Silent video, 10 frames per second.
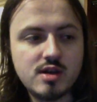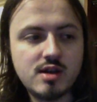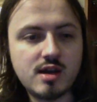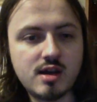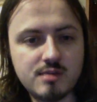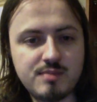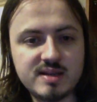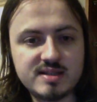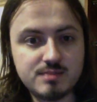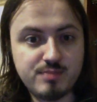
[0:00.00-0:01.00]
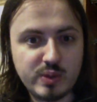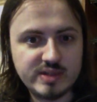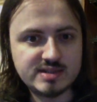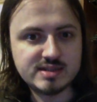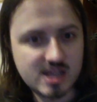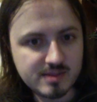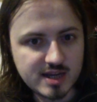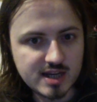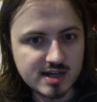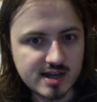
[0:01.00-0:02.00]
ability, poison coming
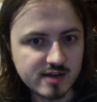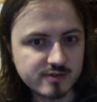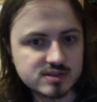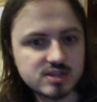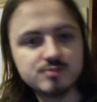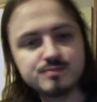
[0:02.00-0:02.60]
in now. So